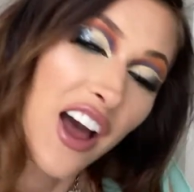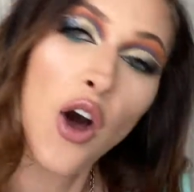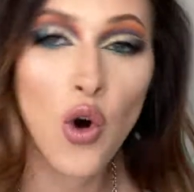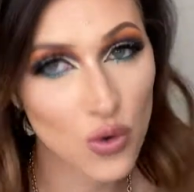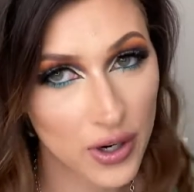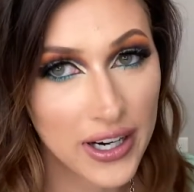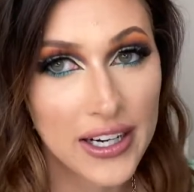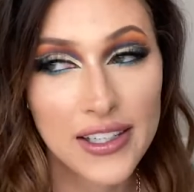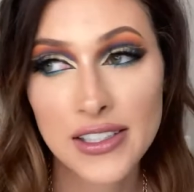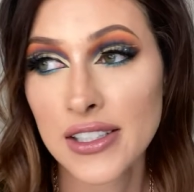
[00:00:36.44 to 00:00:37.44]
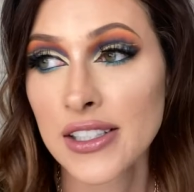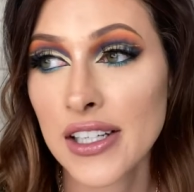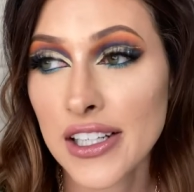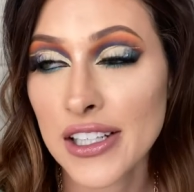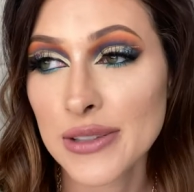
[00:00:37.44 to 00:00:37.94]
or
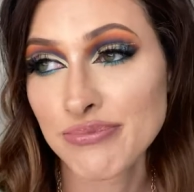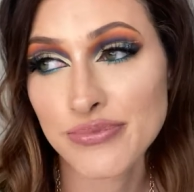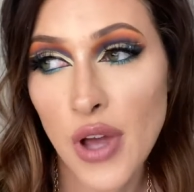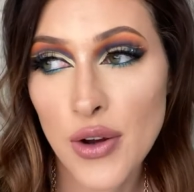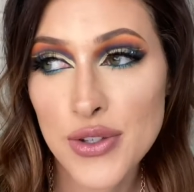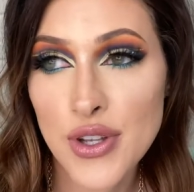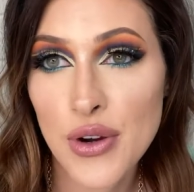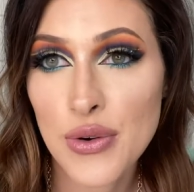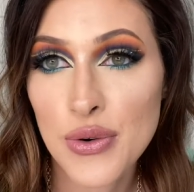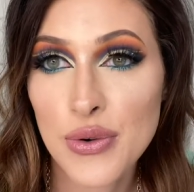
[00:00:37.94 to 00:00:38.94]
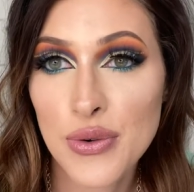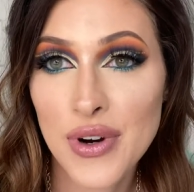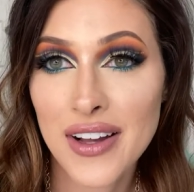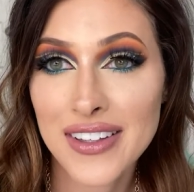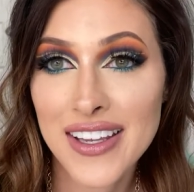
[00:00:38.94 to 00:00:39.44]
also
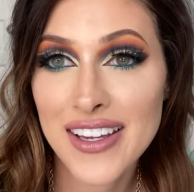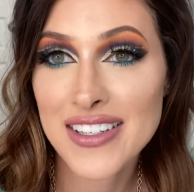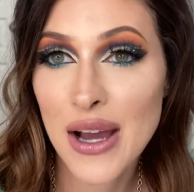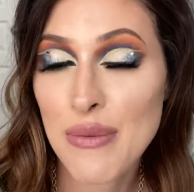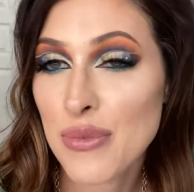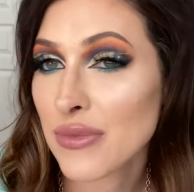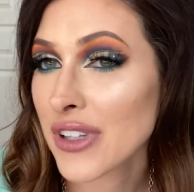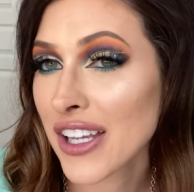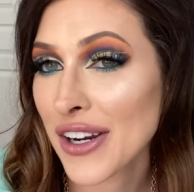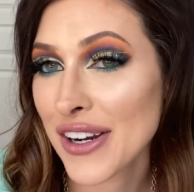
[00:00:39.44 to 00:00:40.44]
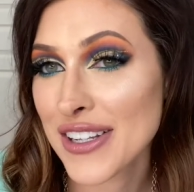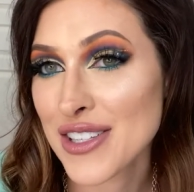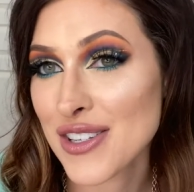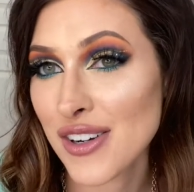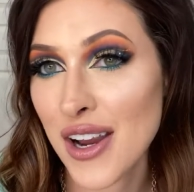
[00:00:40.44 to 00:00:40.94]
link her
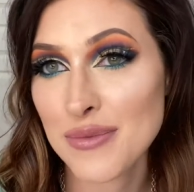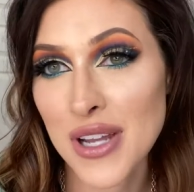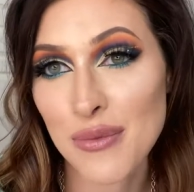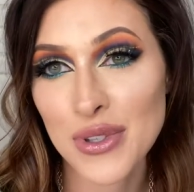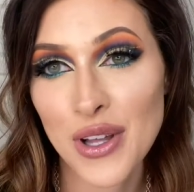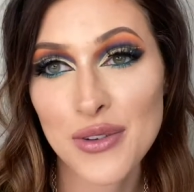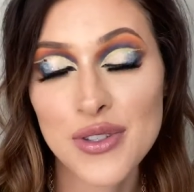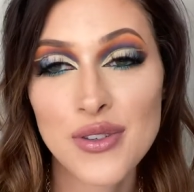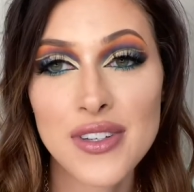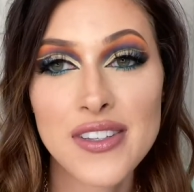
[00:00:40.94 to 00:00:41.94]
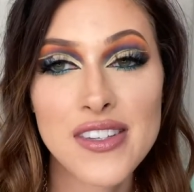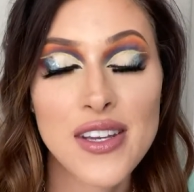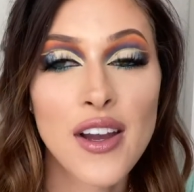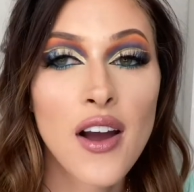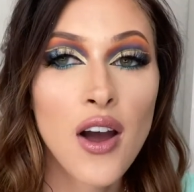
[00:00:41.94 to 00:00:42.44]
Instagram down below so you can
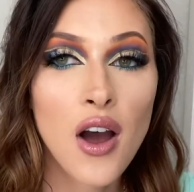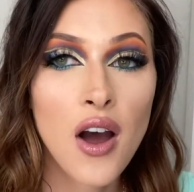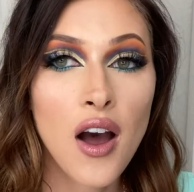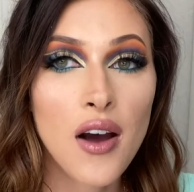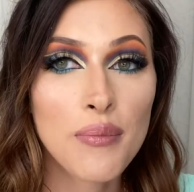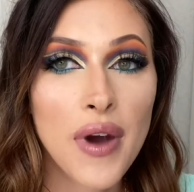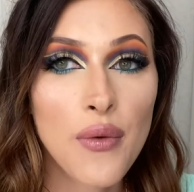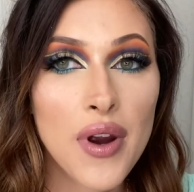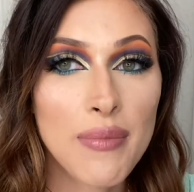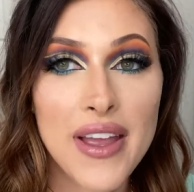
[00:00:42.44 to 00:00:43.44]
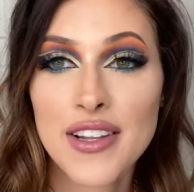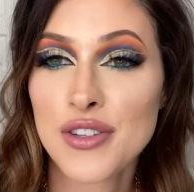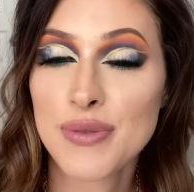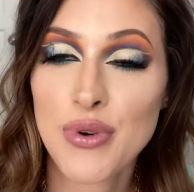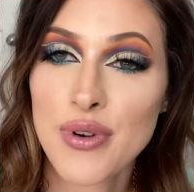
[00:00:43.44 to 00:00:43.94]
see where my
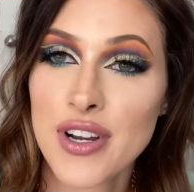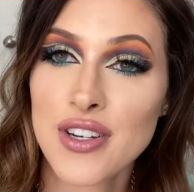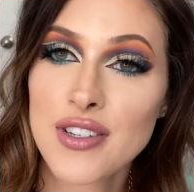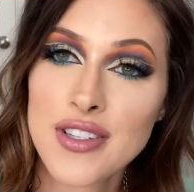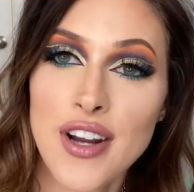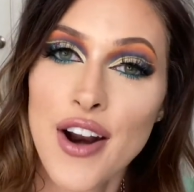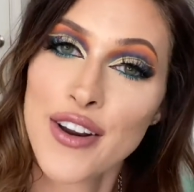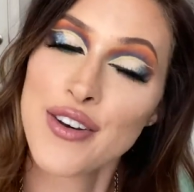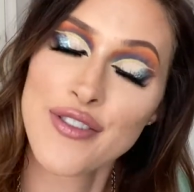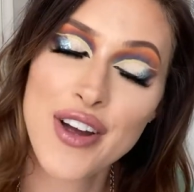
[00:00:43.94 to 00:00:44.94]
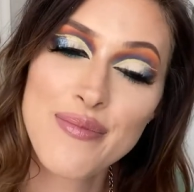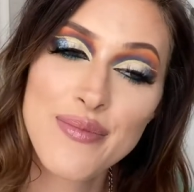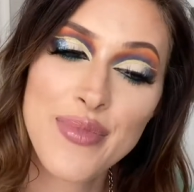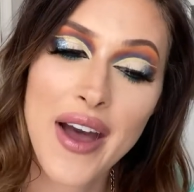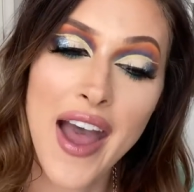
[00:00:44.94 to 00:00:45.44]
inspiration started from.
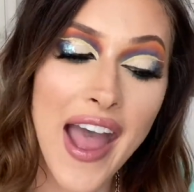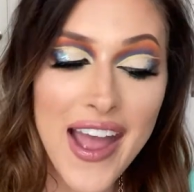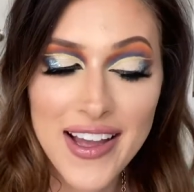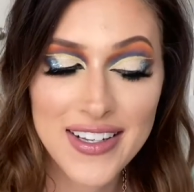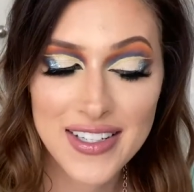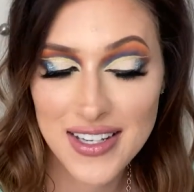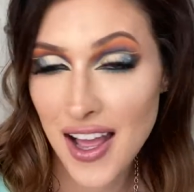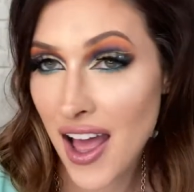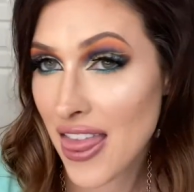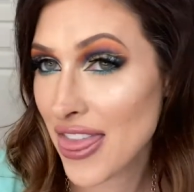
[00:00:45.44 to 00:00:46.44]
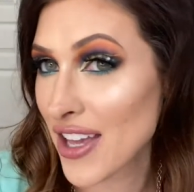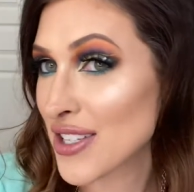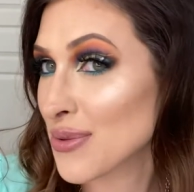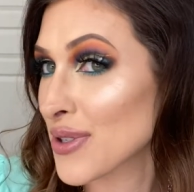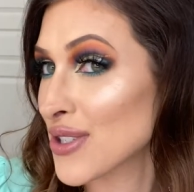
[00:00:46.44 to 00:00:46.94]
But
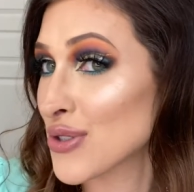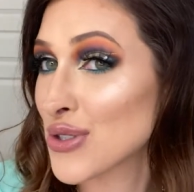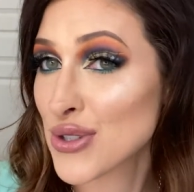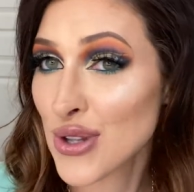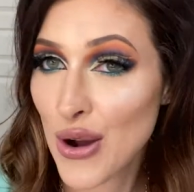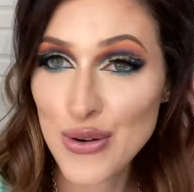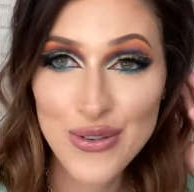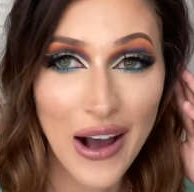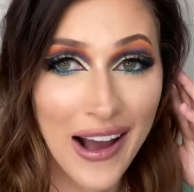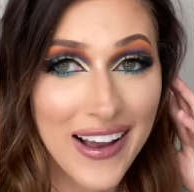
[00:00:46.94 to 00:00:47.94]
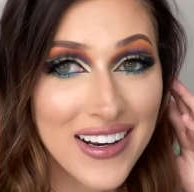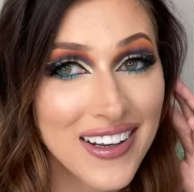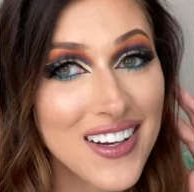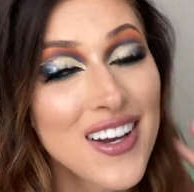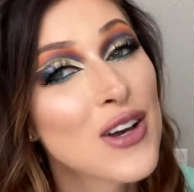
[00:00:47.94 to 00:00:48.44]
this was so
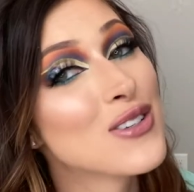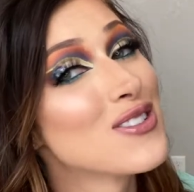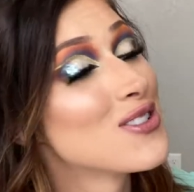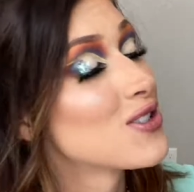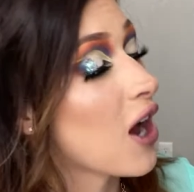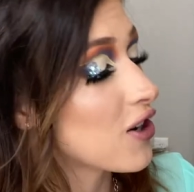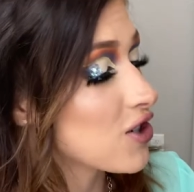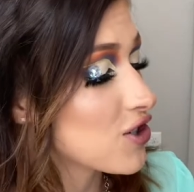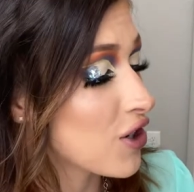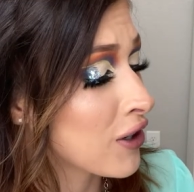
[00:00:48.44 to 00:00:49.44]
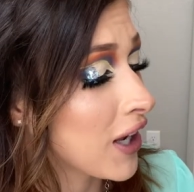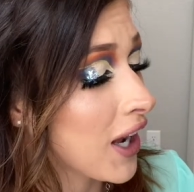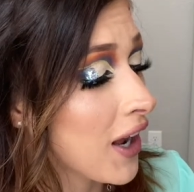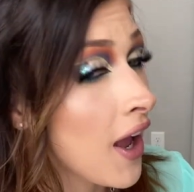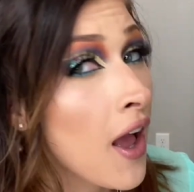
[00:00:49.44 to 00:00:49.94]
fun, such a
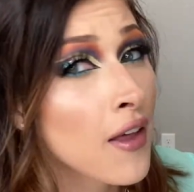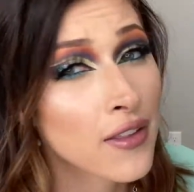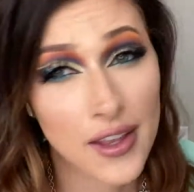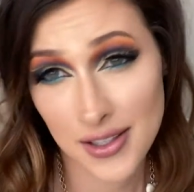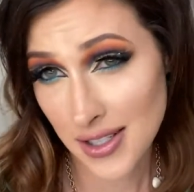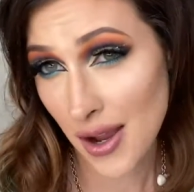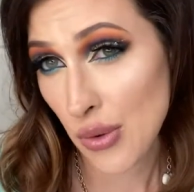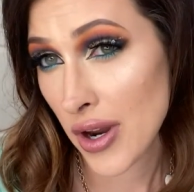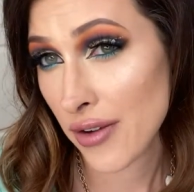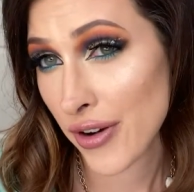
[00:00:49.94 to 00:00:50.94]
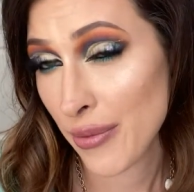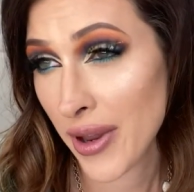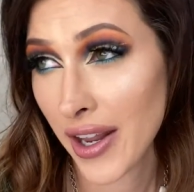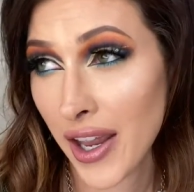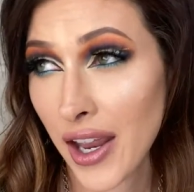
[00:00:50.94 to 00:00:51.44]
journey. Things got weird for a
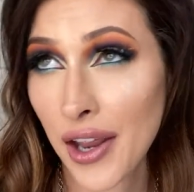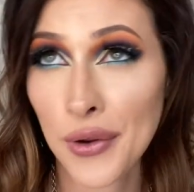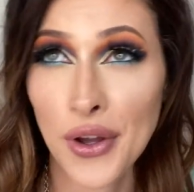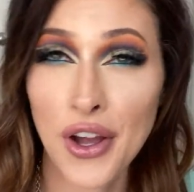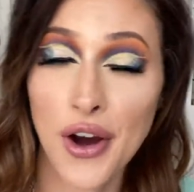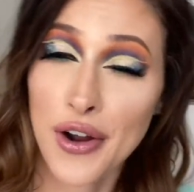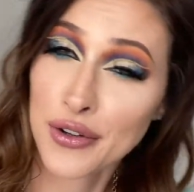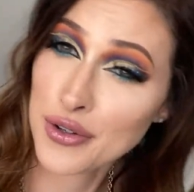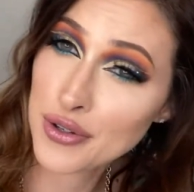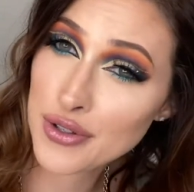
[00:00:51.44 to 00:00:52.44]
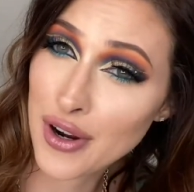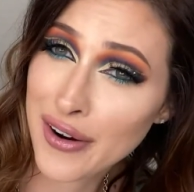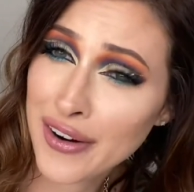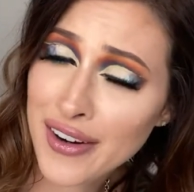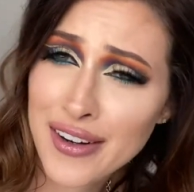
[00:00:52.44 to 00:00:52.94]
minute, got a little
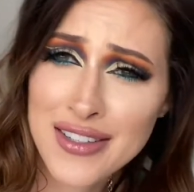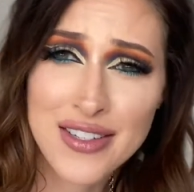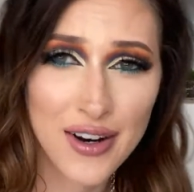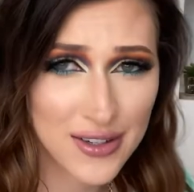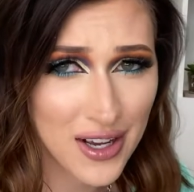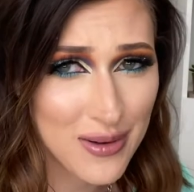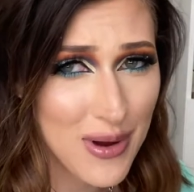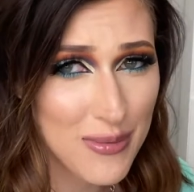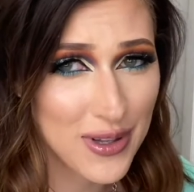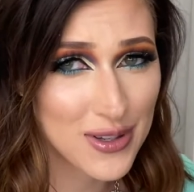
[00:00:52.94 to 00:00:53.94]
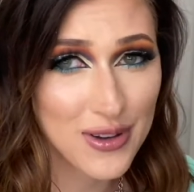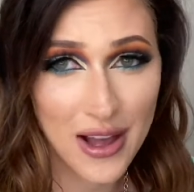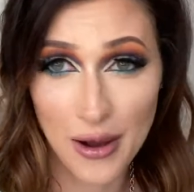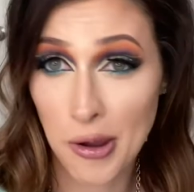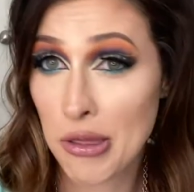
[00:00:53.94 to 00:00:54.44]
dark, started talking about mental
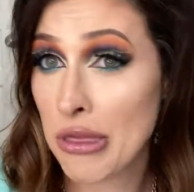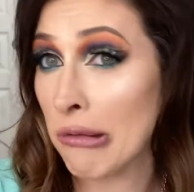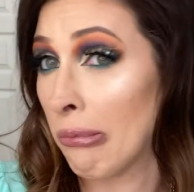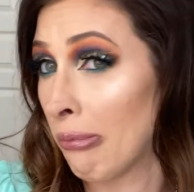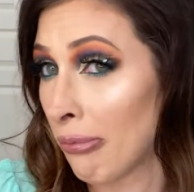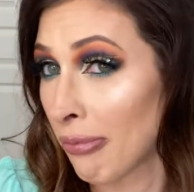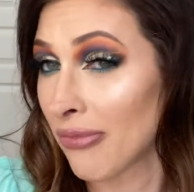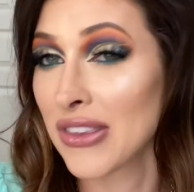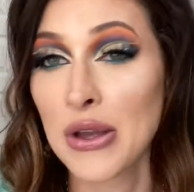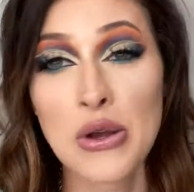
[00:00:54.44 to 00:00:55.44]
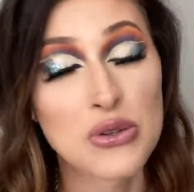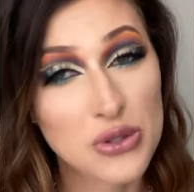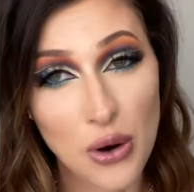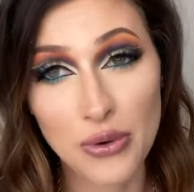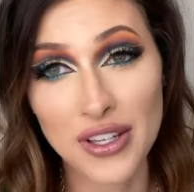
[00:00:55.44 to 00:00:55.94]
health.
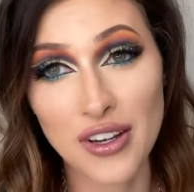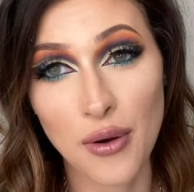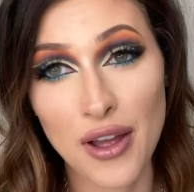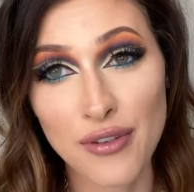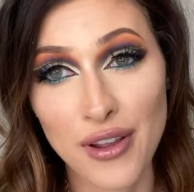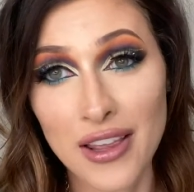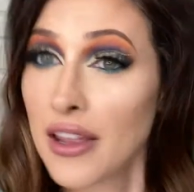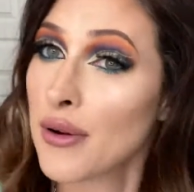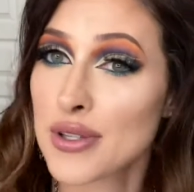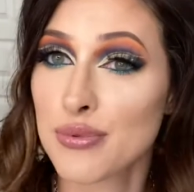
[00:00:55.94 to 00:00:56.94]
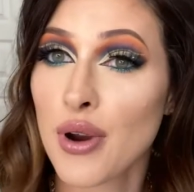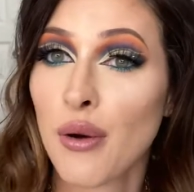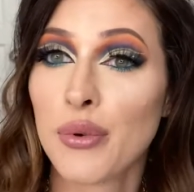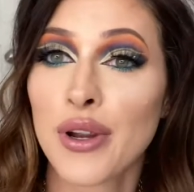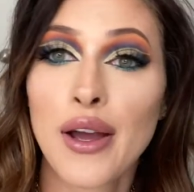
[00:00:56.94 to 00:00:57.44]
Don't really know why I felt like that was
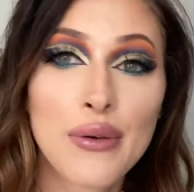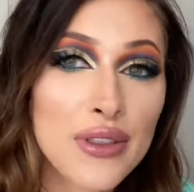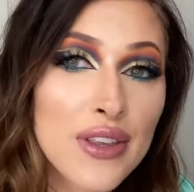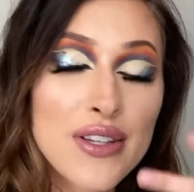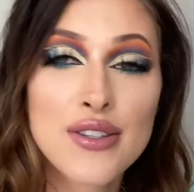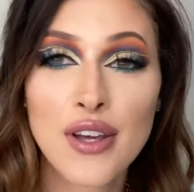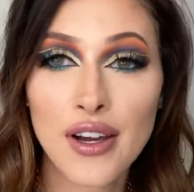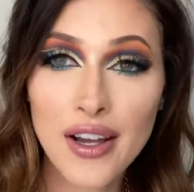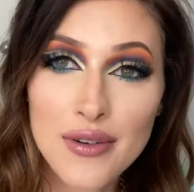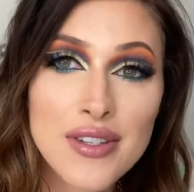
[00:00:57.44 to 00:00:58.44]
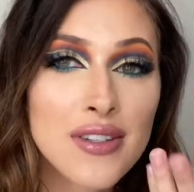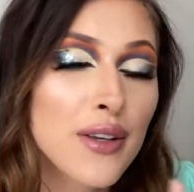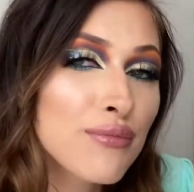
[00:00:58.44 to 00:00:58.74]
appropriate with this look. I was just like,